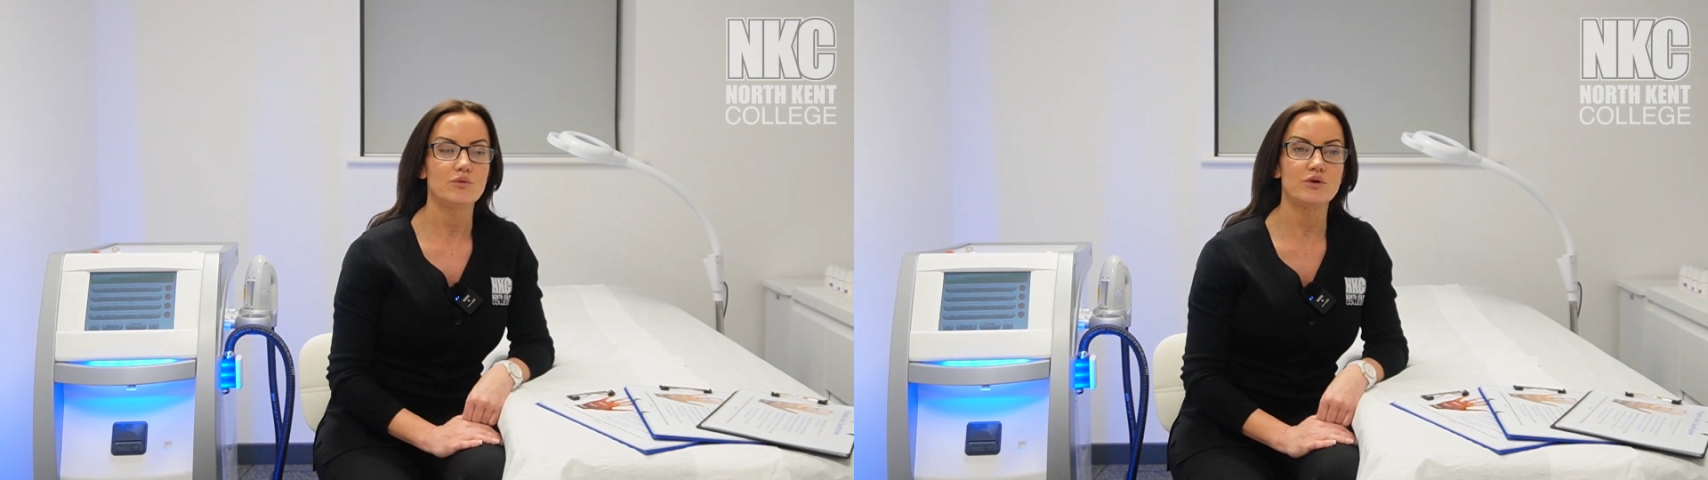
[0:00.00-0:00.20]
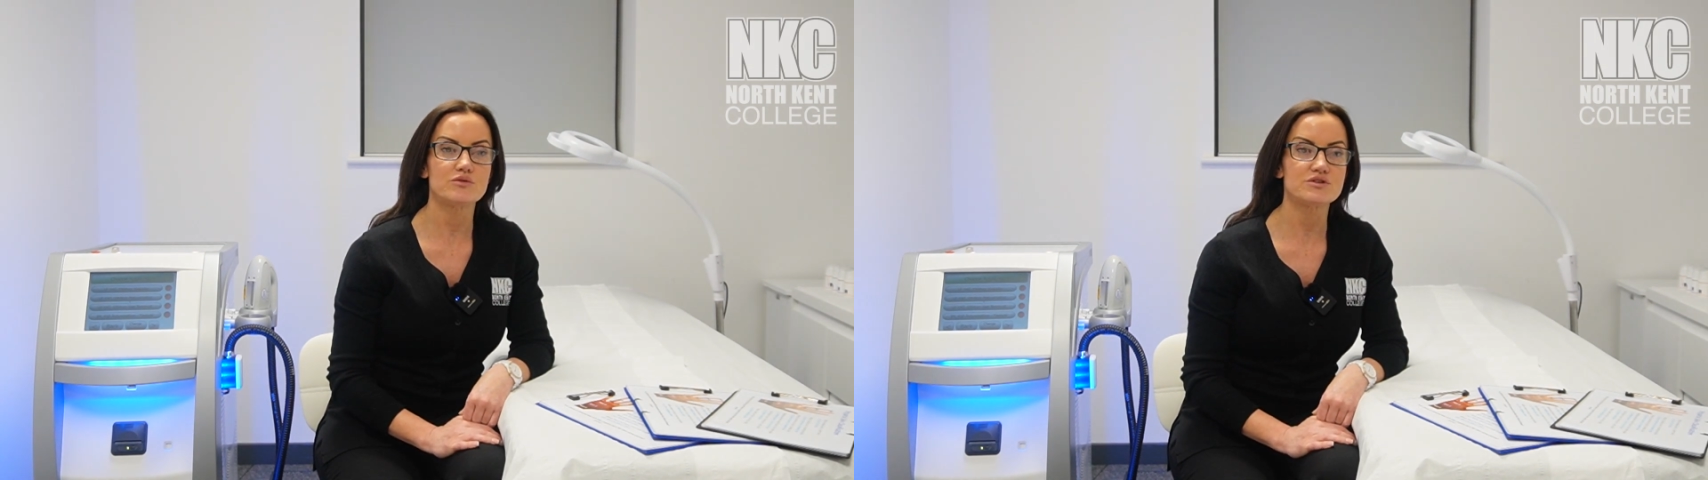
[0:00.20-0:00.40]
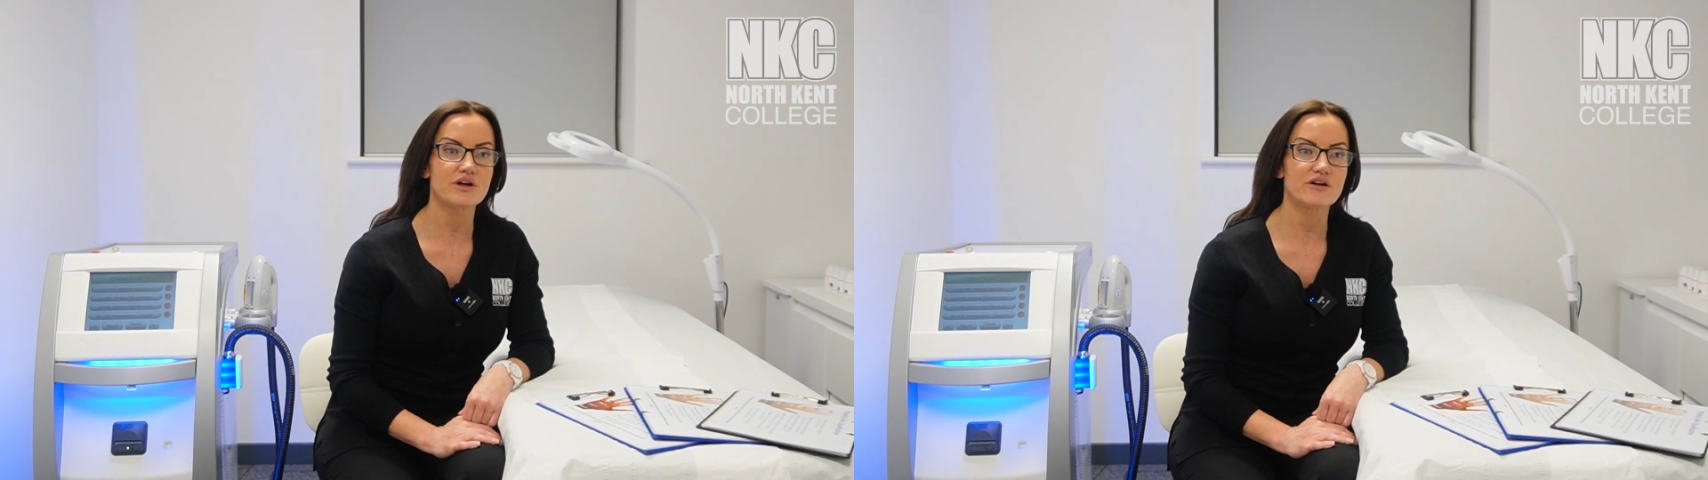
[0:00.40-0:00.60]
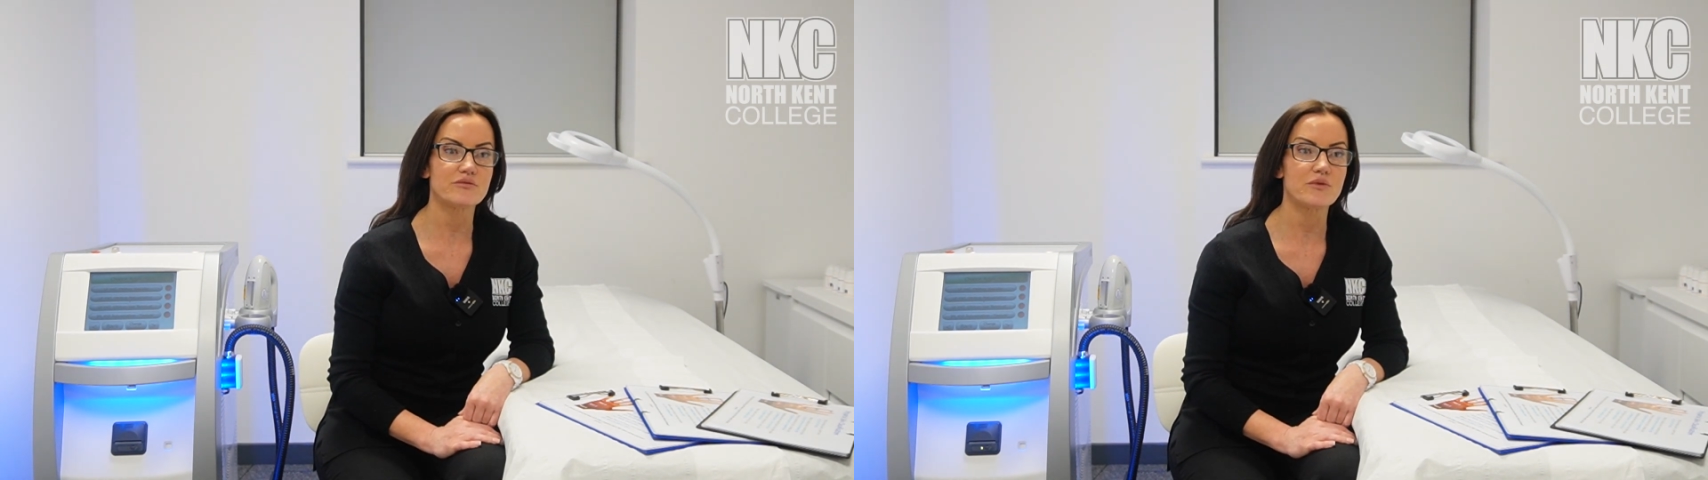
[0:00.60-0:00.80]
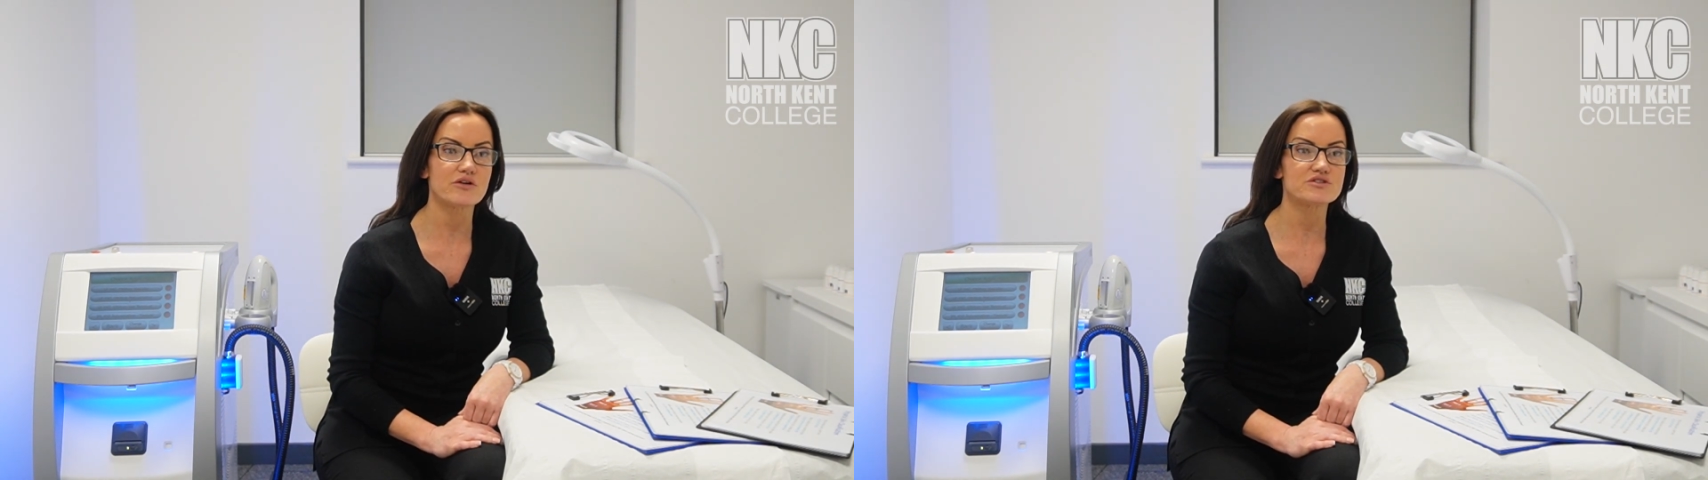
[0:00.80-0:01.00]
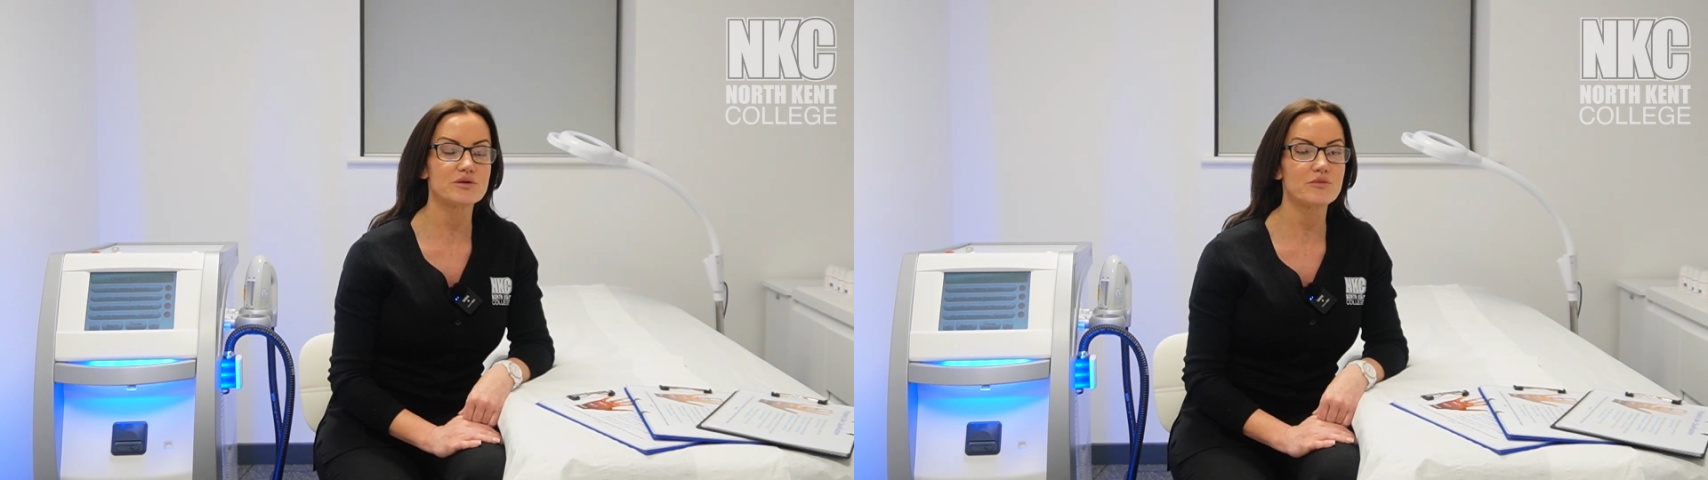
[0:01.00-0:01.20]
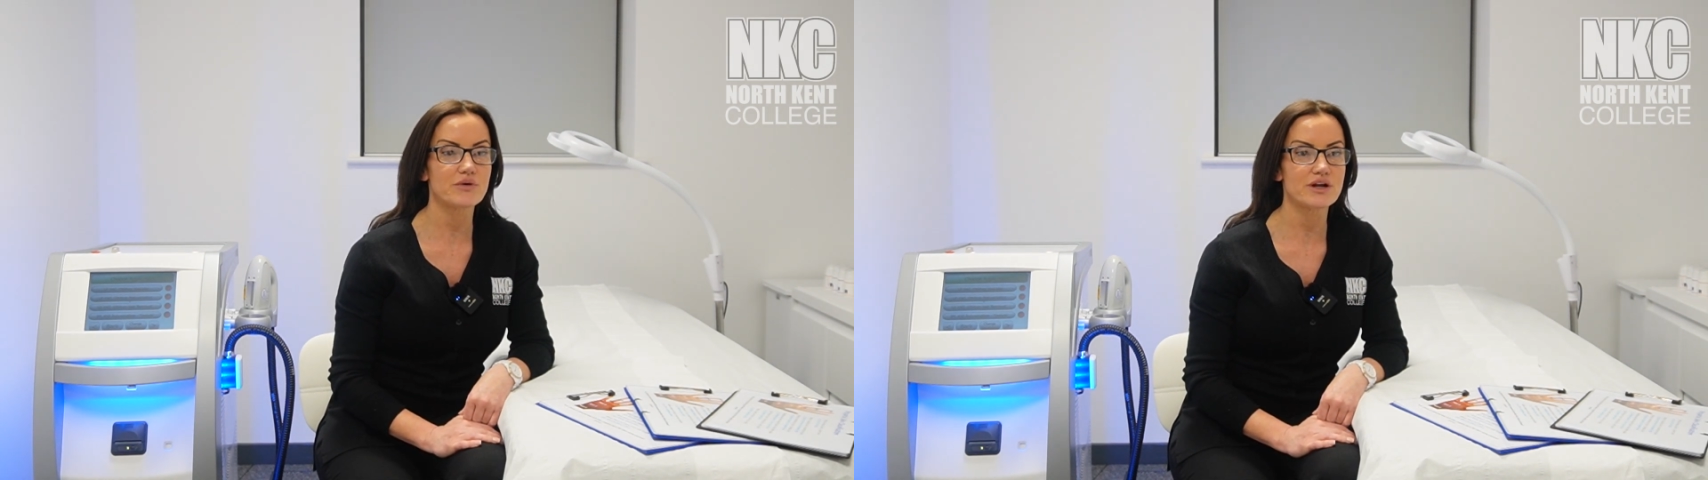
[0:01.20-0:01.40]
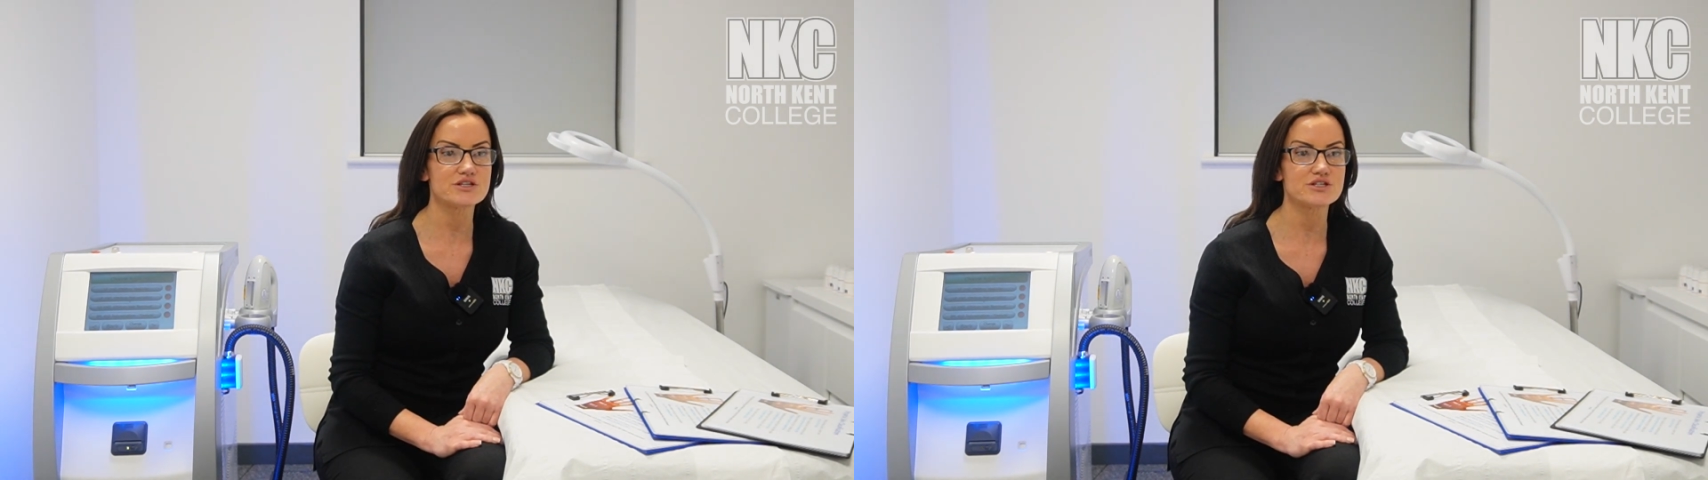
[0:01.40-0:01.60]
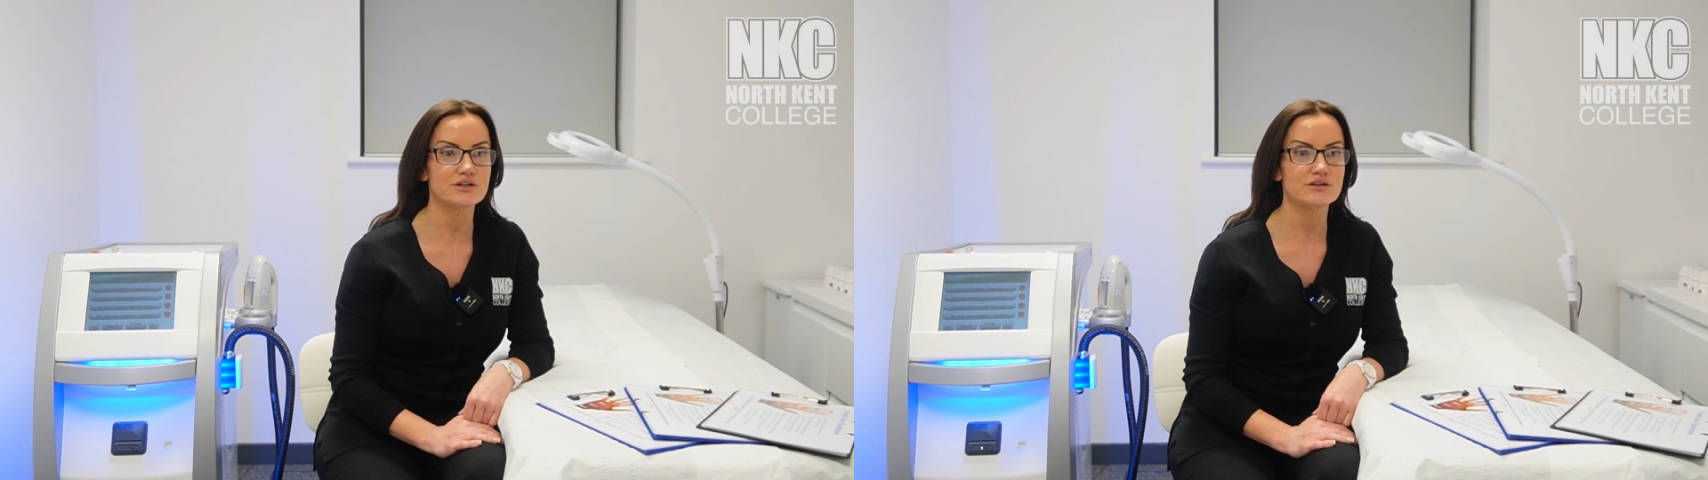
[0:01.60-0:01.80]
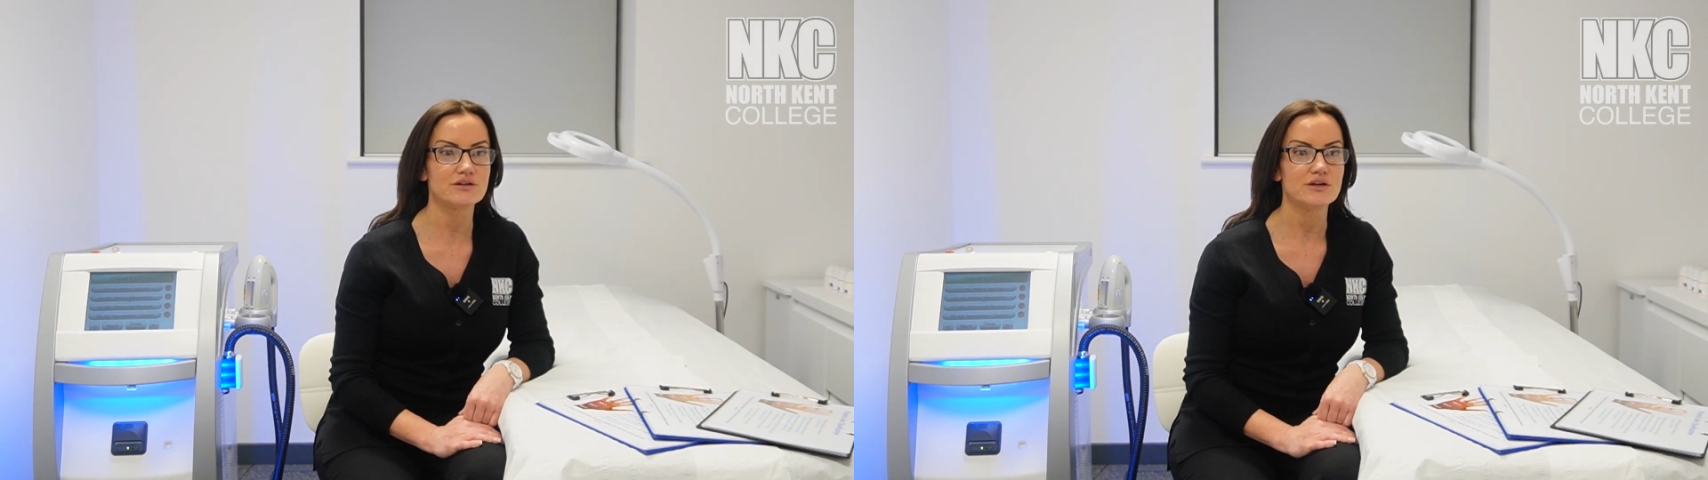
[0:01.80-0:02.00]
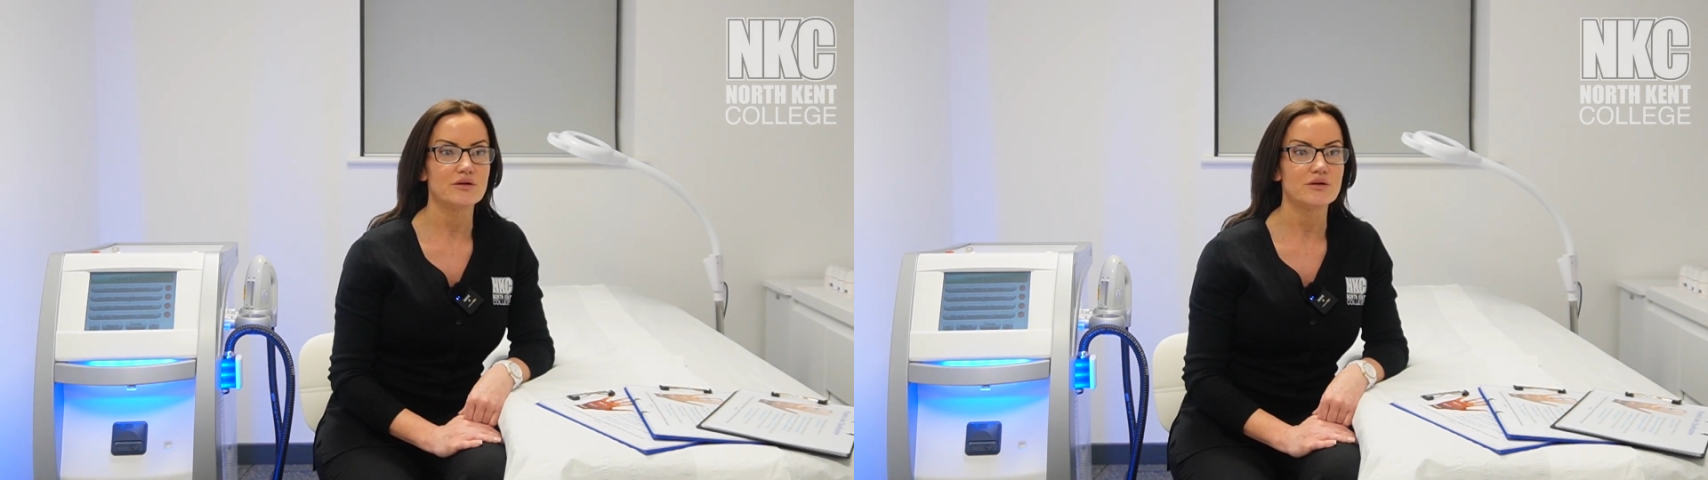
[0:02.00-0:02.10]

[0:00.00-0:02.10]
We also cover microdermabrasion,